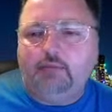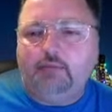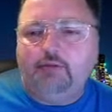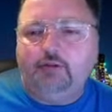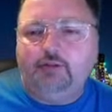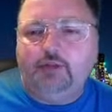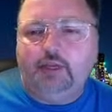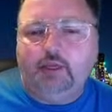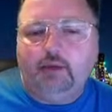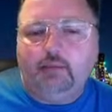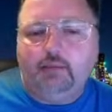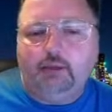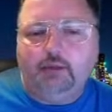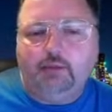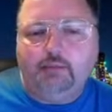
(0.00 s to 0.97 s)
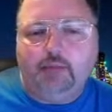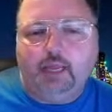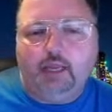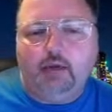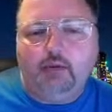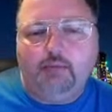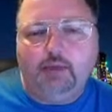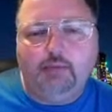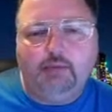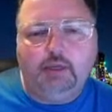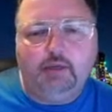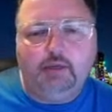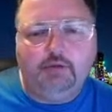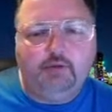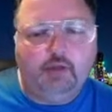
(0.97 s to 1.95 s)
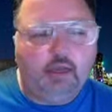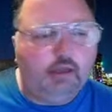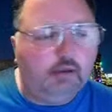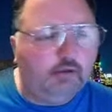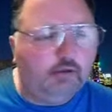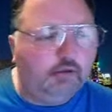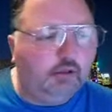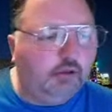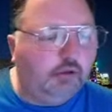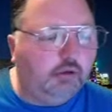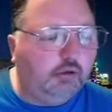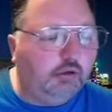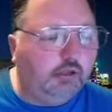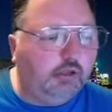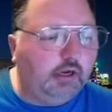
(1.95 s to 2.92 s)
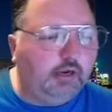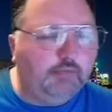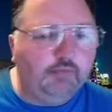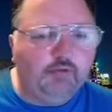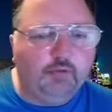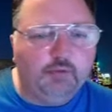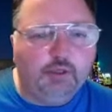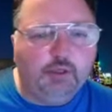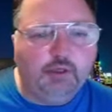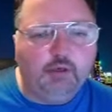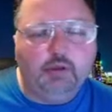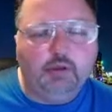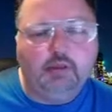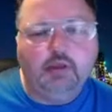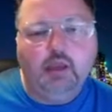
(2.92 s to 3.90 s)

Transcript: I'm just thinking about the banner. Maybe it's the logo that I'm familiar with.